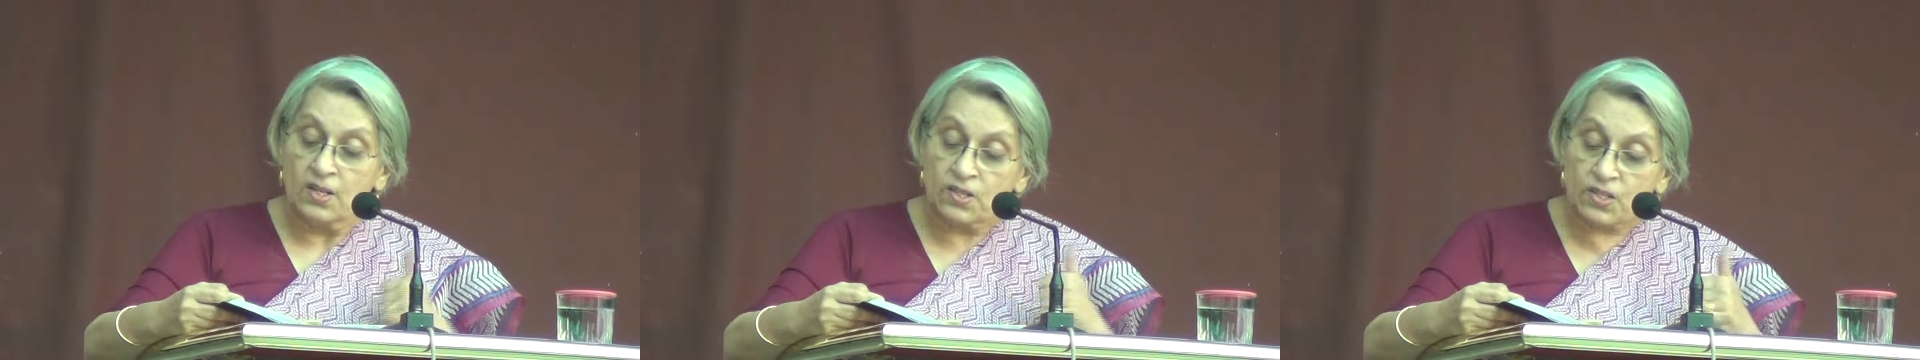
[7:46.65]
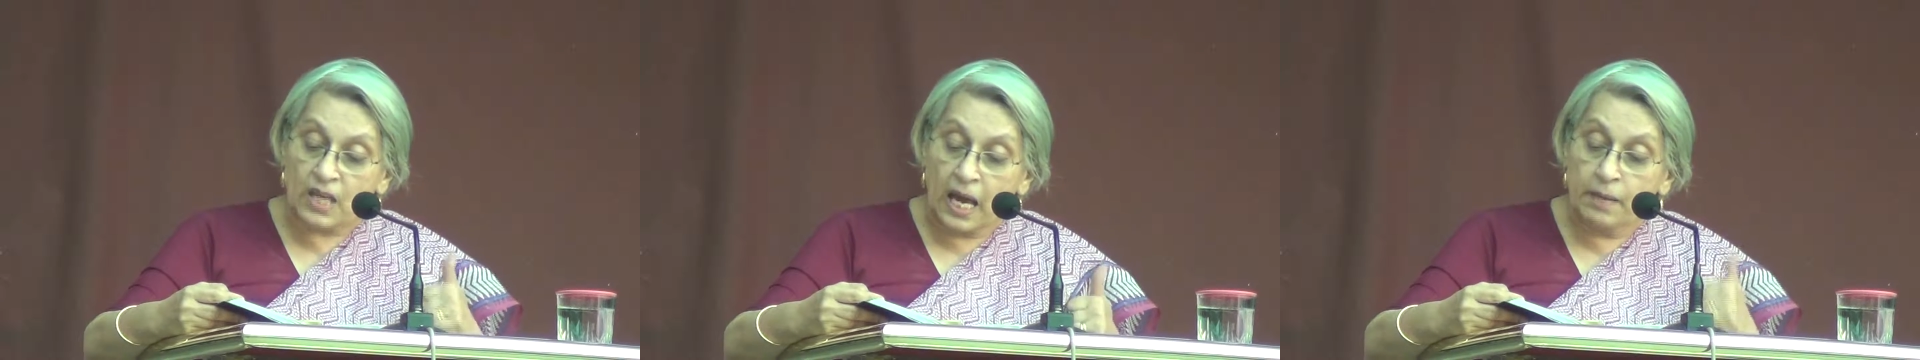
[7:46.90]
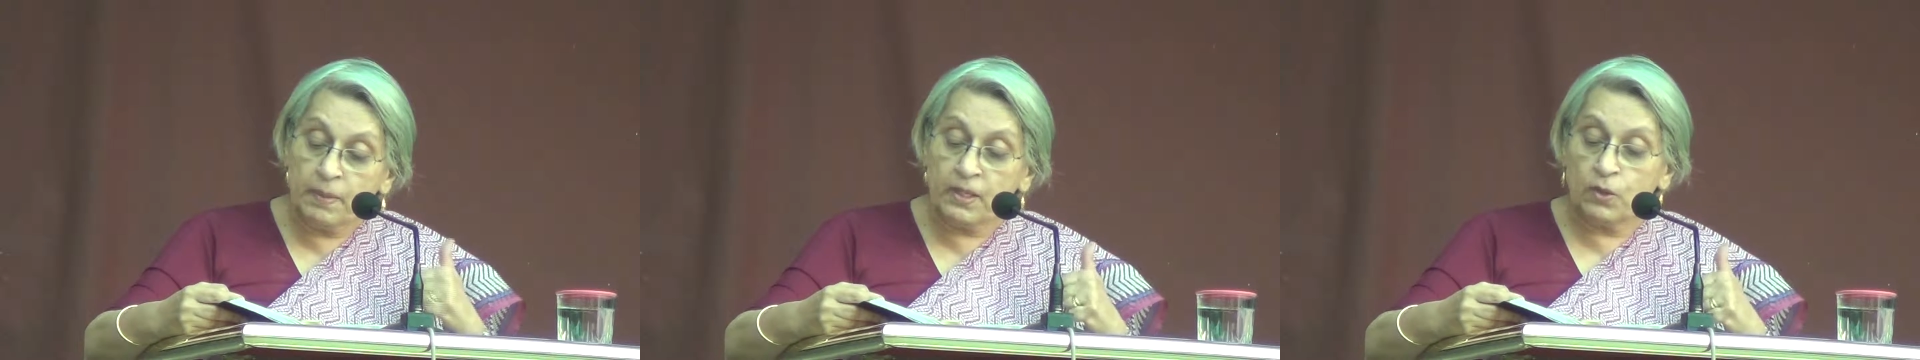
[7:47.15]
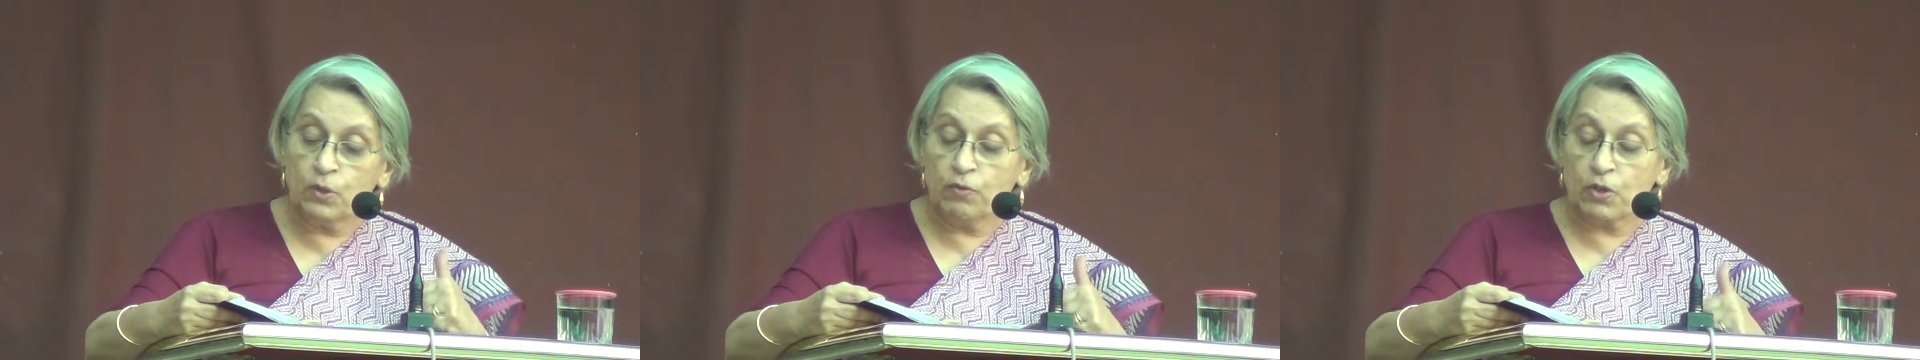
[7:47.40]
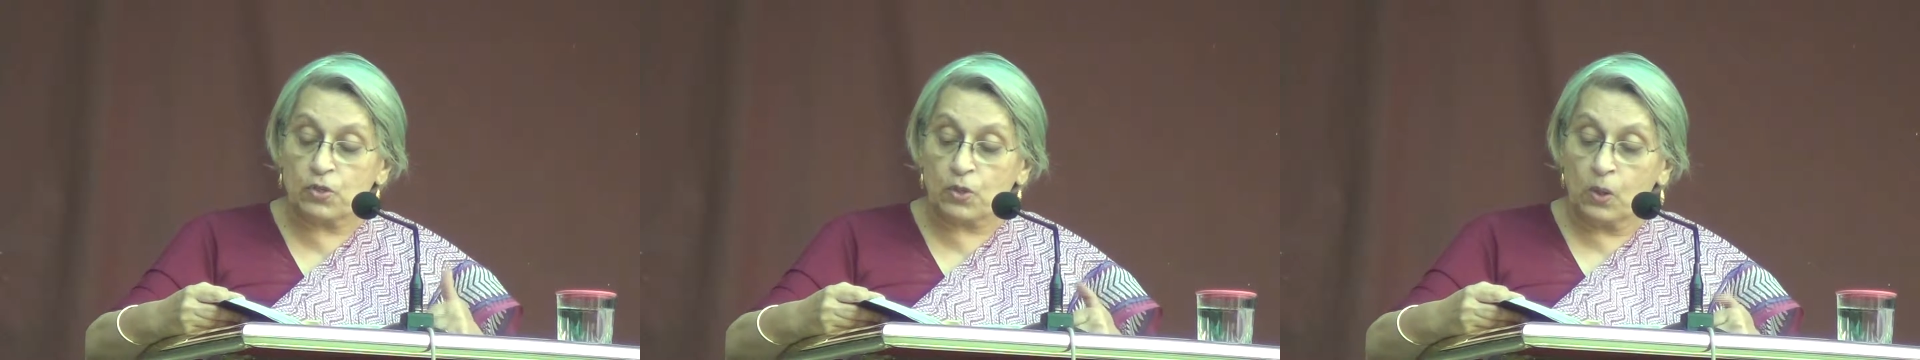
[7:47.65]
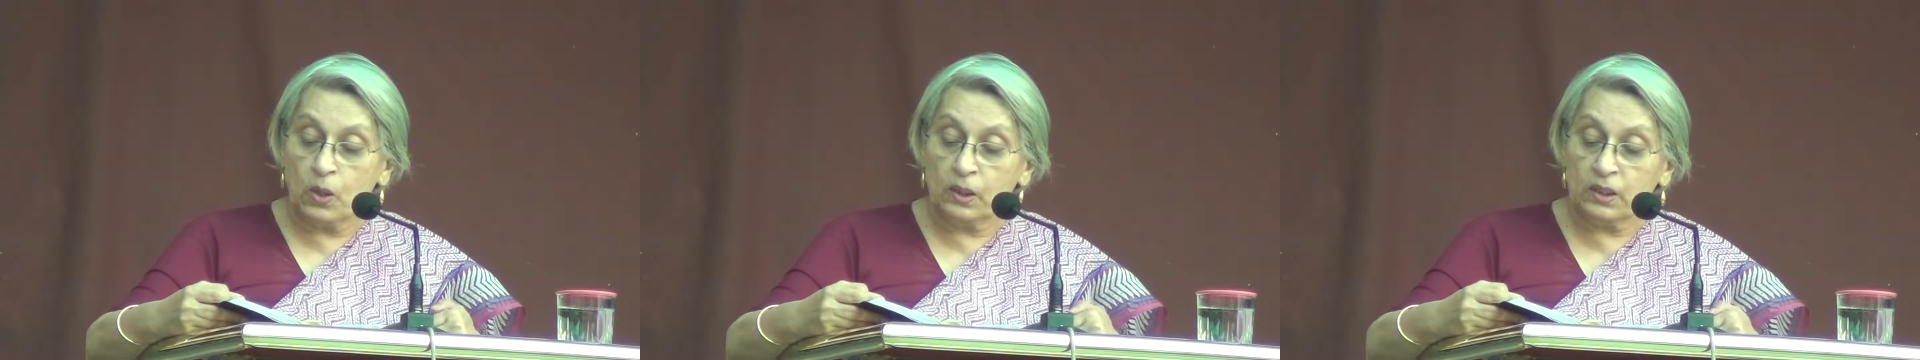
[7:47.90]
Simon, who was
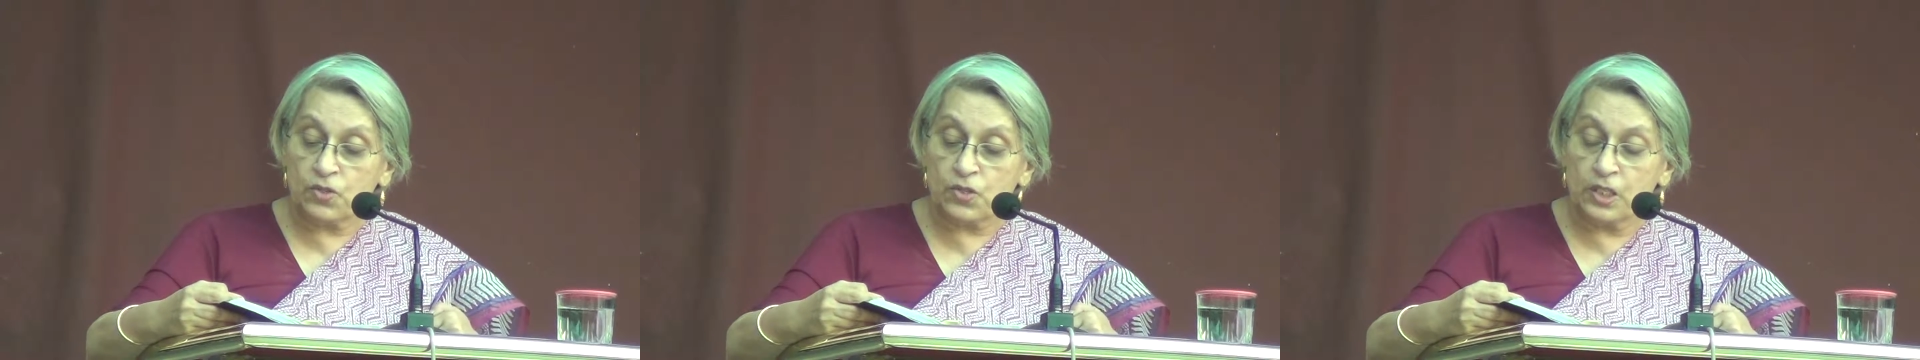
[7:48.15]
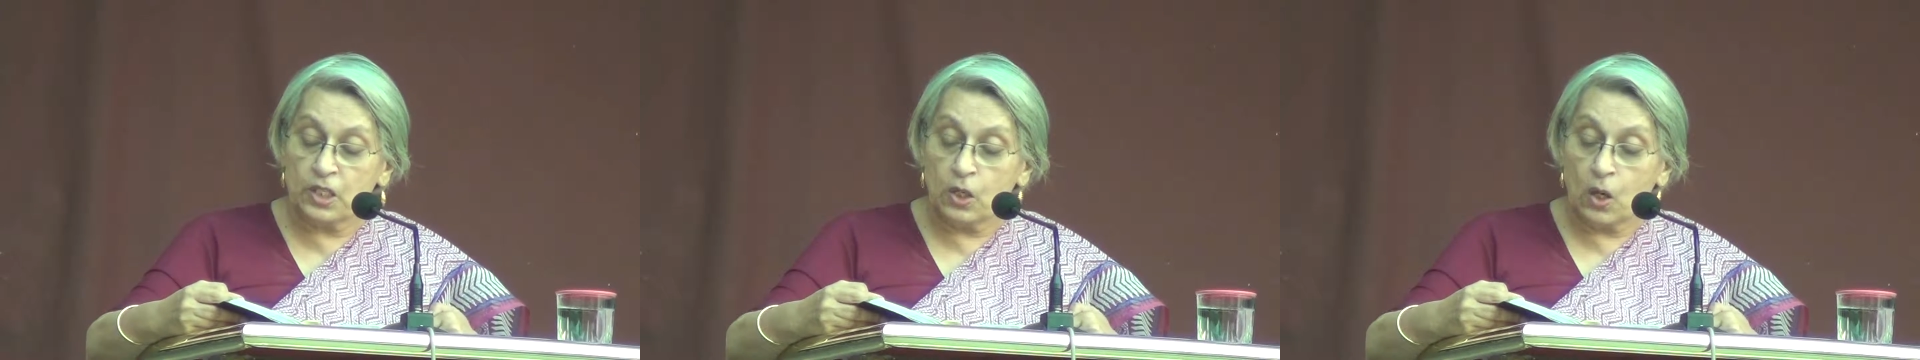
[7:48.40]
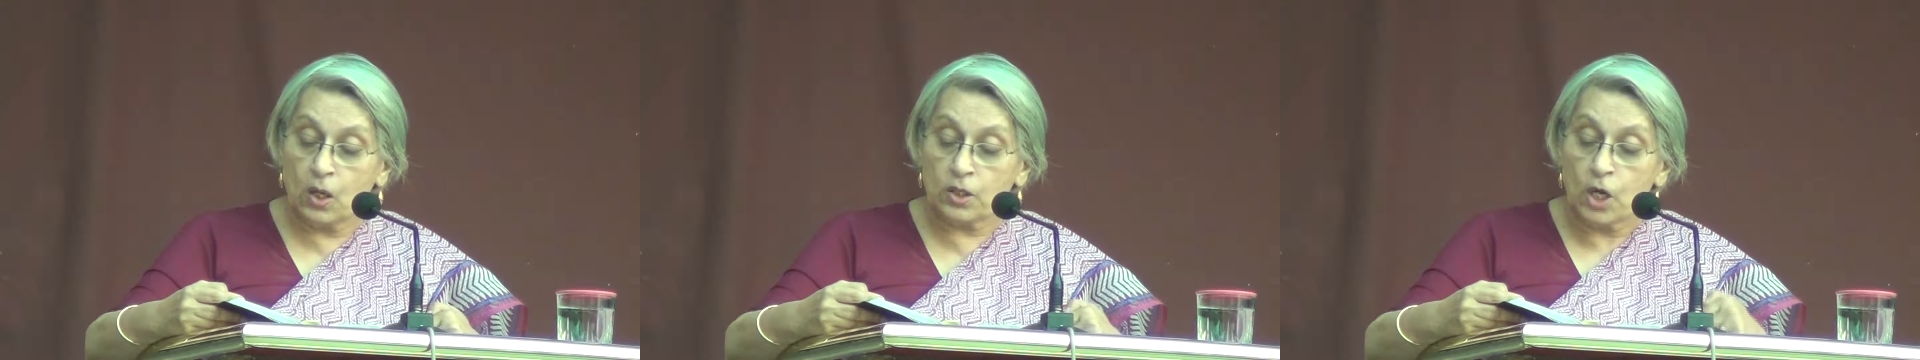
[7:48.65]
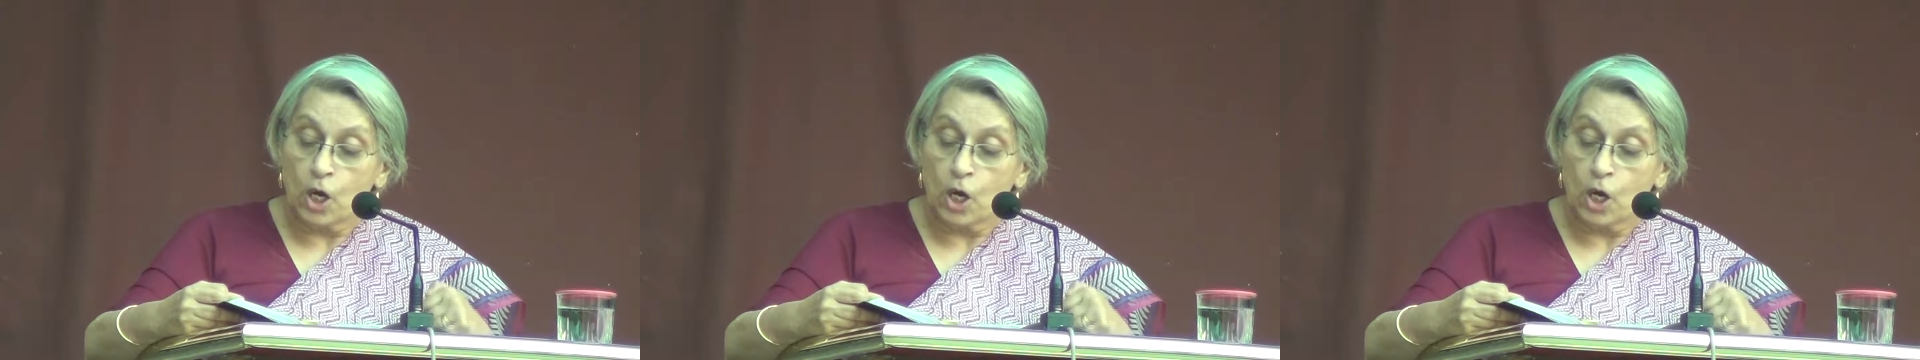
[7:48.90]
called the Zealot;